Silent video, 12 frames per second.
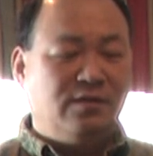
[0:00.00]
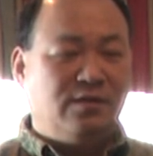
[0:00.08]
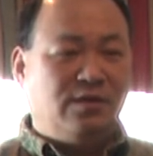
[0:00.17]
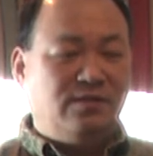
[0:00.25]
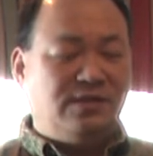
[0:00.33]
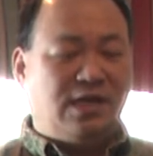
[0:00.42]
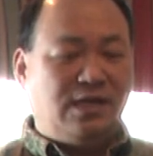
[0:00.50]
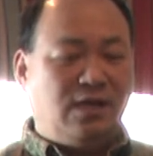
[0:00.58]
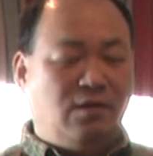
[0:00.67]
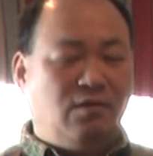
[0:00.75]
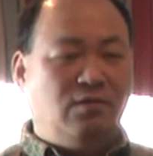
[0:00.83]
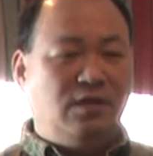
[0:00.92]
Those are the
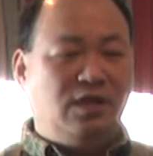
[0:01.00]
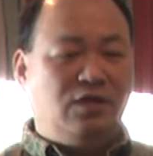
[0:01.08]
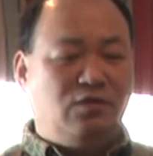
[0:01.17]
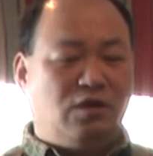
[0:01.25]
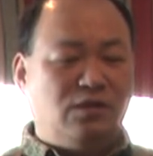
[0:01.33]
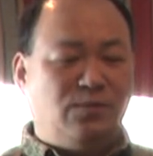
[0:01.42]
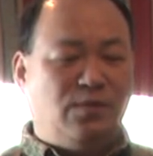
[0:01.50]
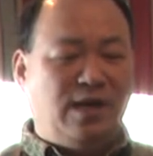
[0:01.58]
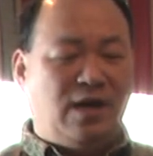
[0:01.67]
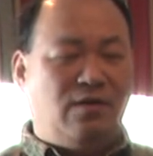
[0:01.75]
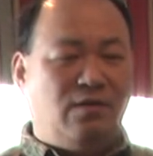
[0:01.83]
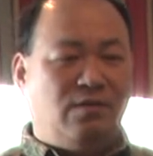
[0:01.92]
only crossbow
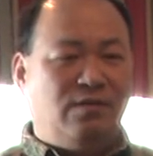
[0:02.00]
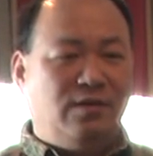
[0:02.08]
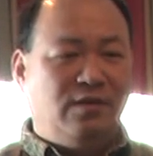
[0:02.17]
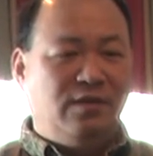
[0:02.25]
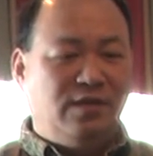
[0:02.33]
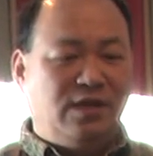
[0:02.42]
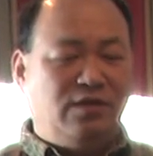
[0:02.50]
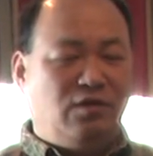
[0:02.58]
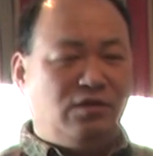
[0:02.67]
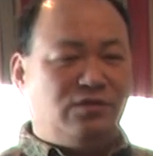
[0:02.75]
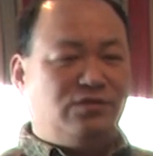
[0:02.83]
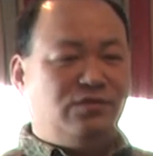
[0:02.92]
arrow that
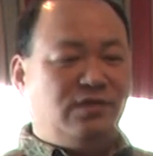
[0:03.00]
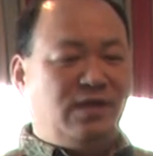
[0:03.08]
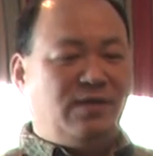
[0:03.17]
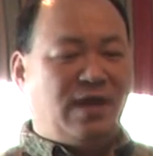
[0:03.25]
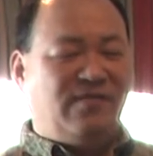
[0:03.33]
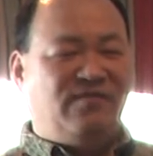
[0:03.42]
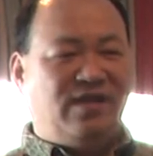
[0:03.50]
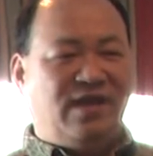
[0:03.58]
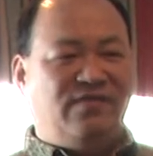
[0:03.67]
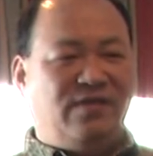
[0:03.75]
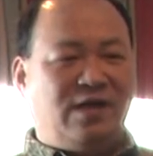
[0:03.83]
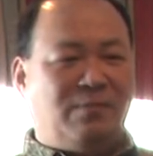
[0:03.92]
yours truly have
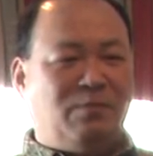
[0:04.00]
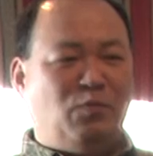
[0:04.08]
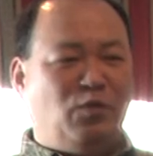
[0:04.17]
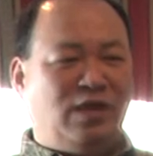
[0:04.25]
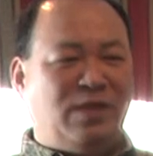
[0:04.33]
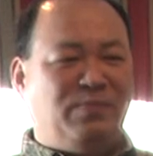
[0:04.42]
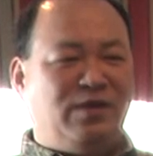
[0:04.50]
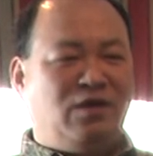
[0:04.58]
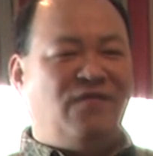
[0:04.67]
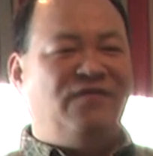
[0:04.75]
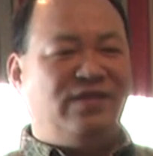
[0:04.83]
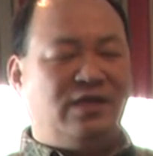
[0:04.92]
ever come up with and be
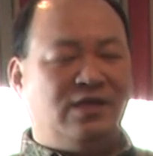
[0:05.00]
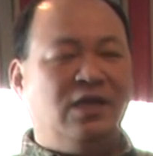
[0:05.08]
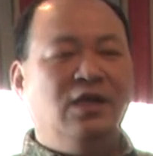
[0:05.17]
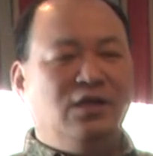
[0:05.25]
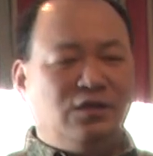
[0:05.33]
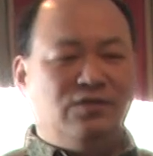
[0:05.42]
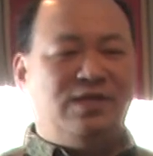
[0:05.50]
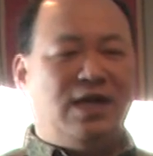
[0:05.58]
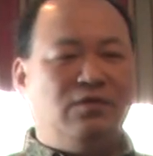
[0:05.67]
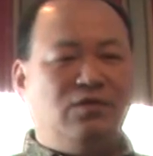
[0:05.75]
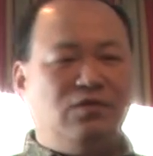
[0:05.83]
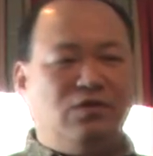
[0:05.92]
confident to
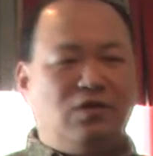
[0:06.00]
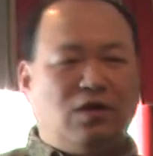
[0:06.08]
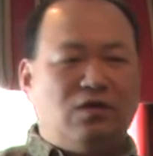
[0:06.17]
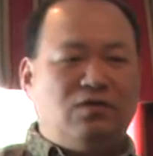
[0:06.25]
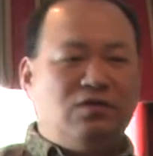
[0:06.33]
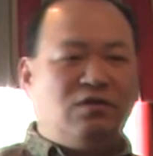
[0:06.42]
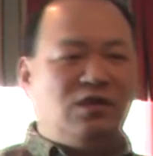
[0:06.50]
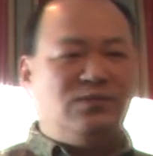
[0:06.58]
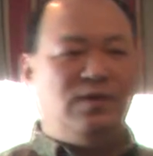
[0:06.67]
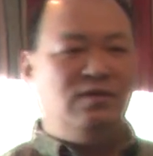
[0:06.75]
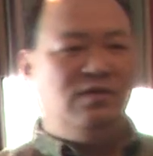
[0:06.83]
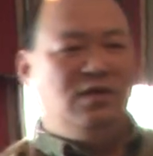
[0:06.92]
tell you got a good
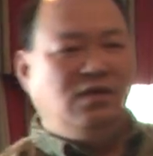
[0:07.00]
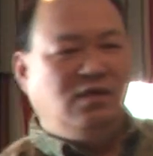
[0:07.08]
crossbow.